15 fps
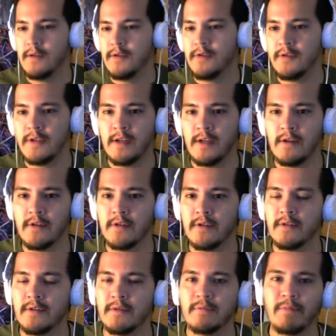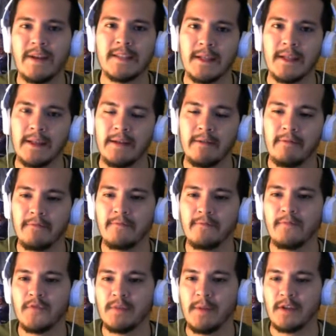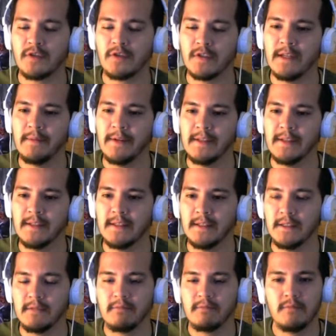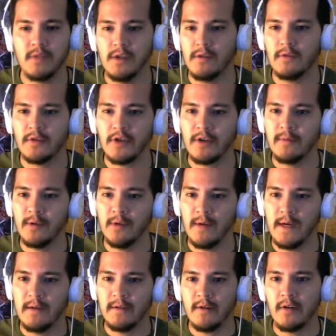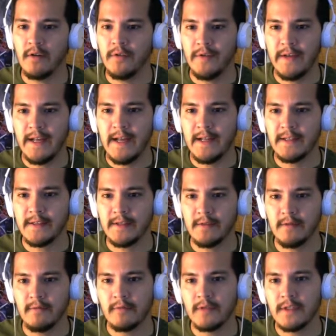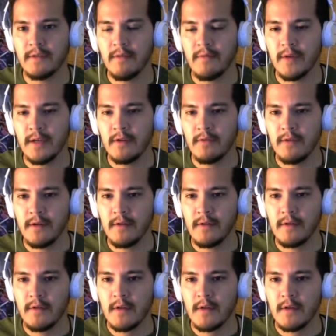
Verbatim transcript: using your, basically, special summons to, you know, turbo out all the negates. So, we'll see what we can do here.